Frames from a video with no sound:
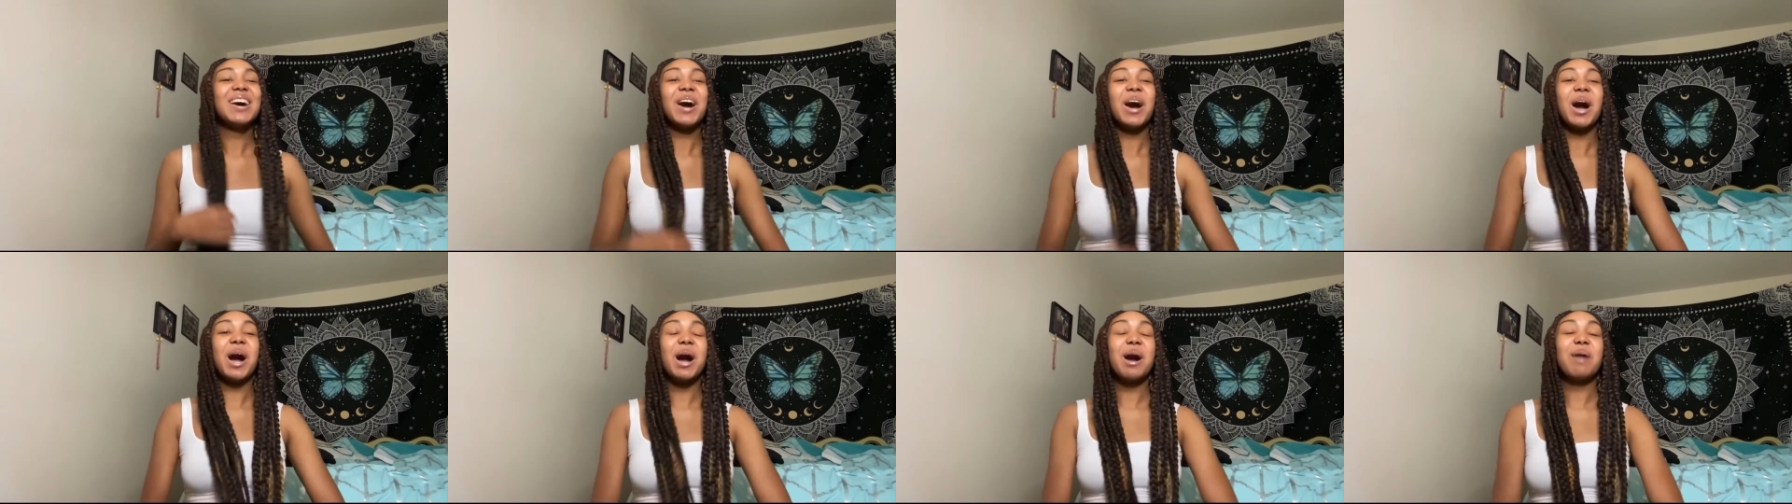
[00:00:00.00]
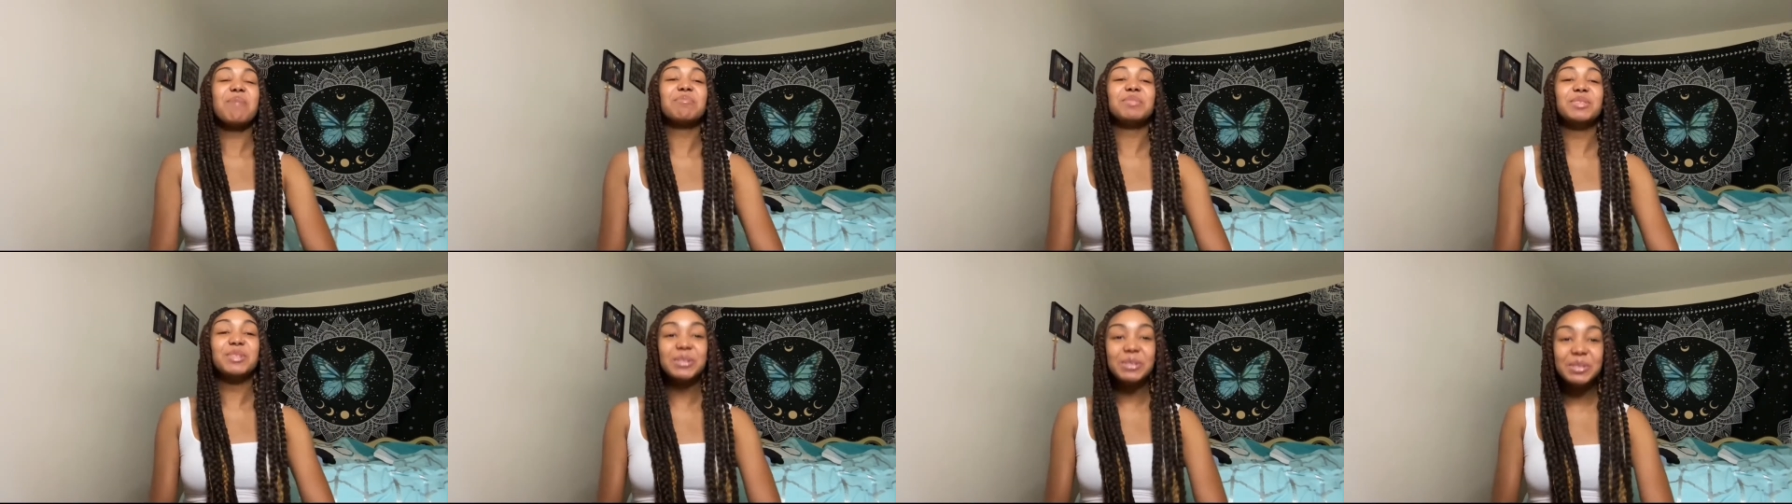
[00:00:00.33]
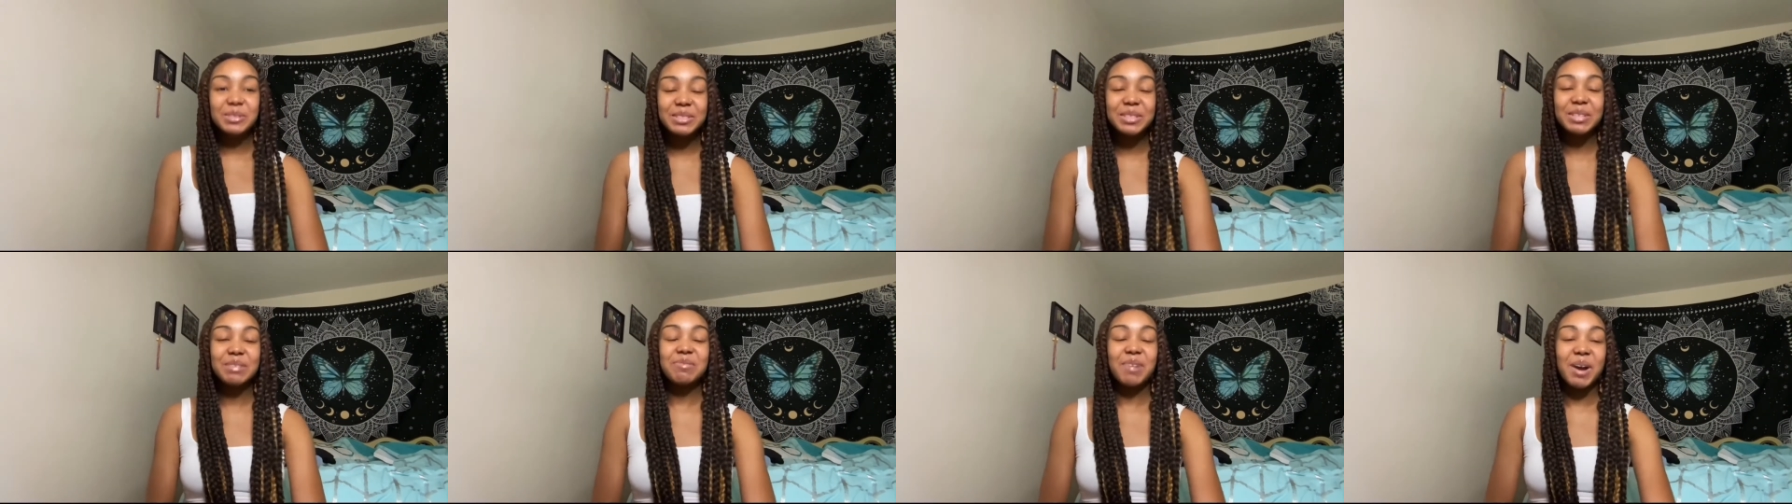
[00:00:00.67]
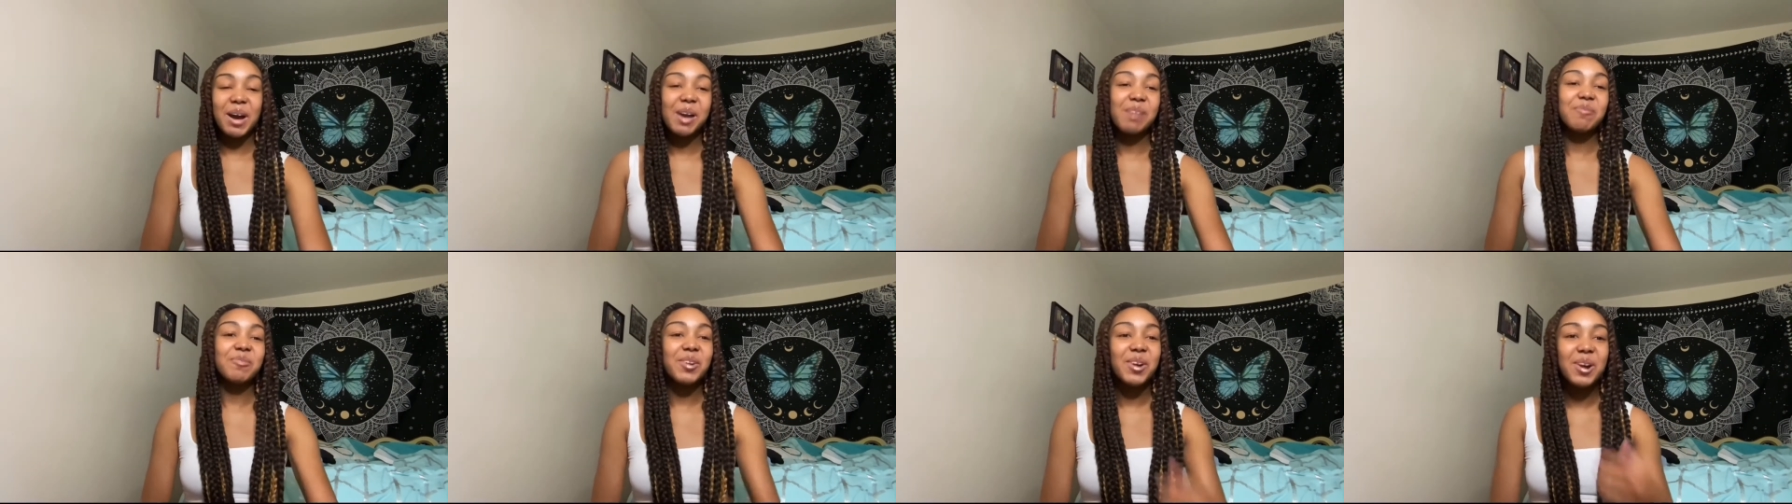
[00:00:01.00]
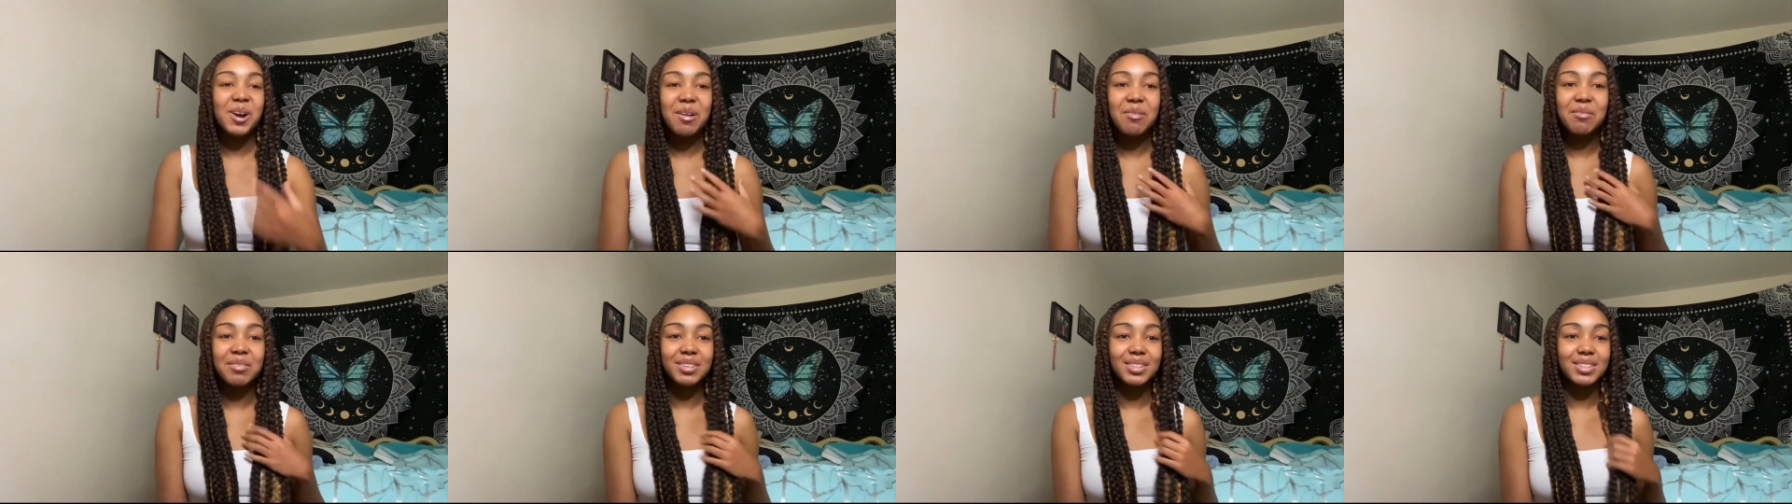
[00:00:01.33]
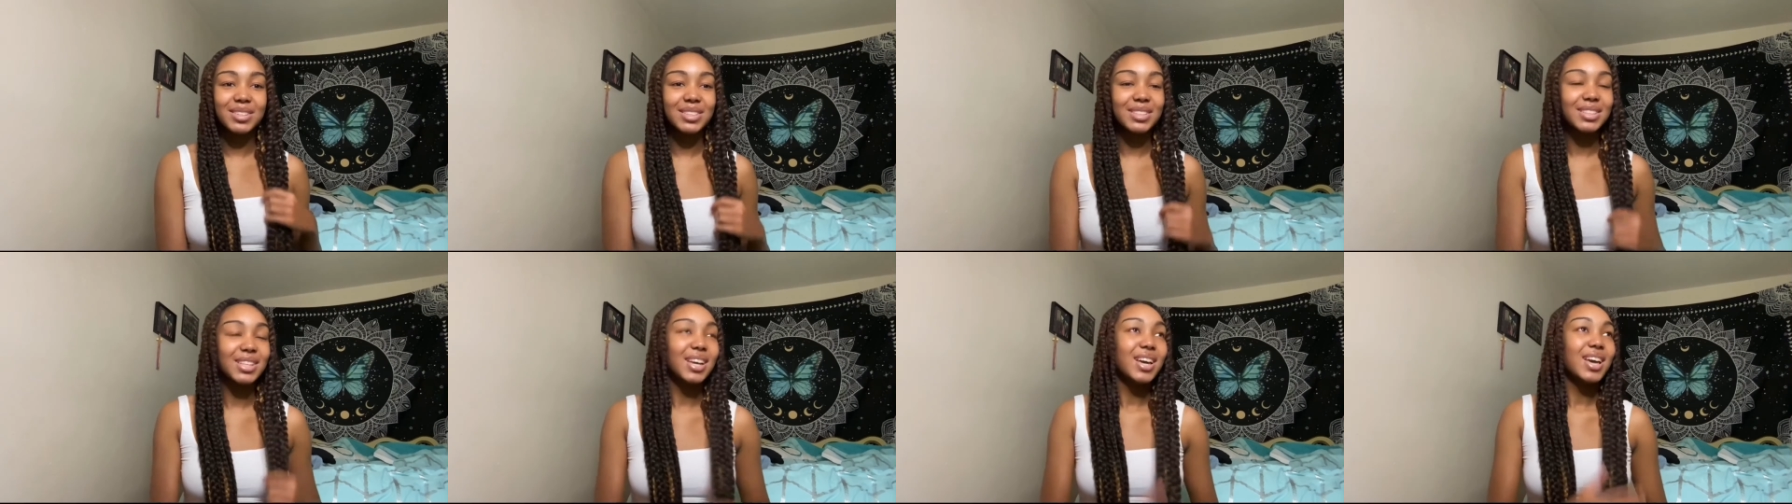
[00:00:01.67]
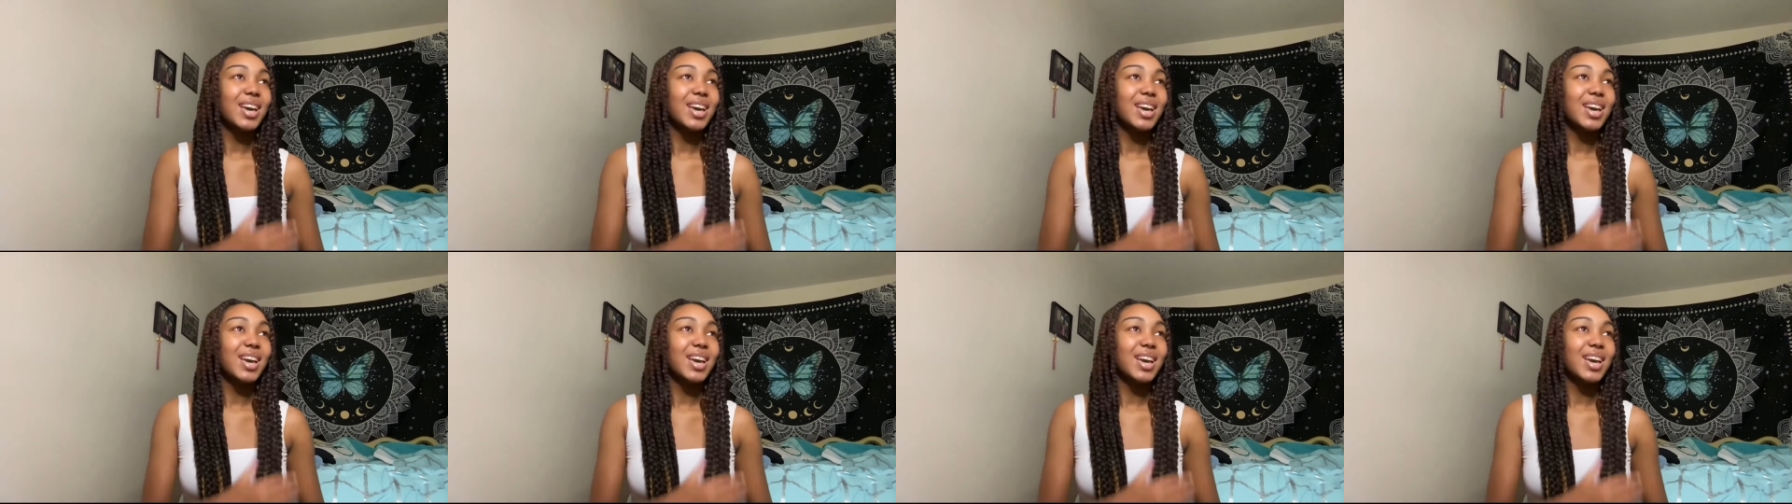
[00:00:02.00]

I'm losing my marbles.